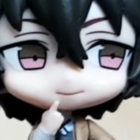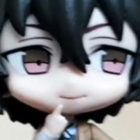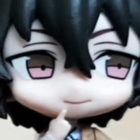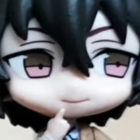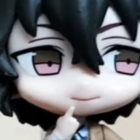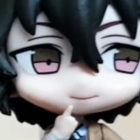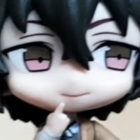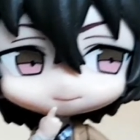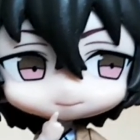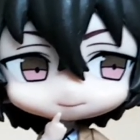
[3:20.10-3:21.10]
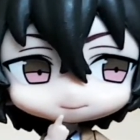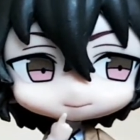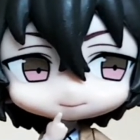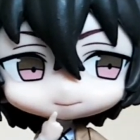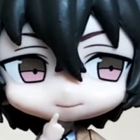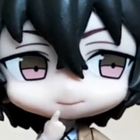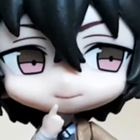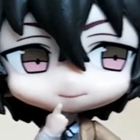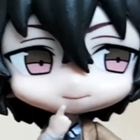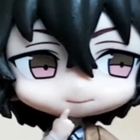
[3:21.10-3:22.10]
a good number of Julian's work
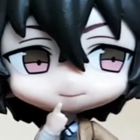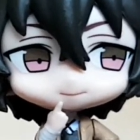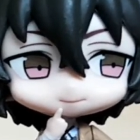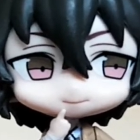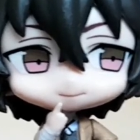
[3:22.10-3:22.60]
is here,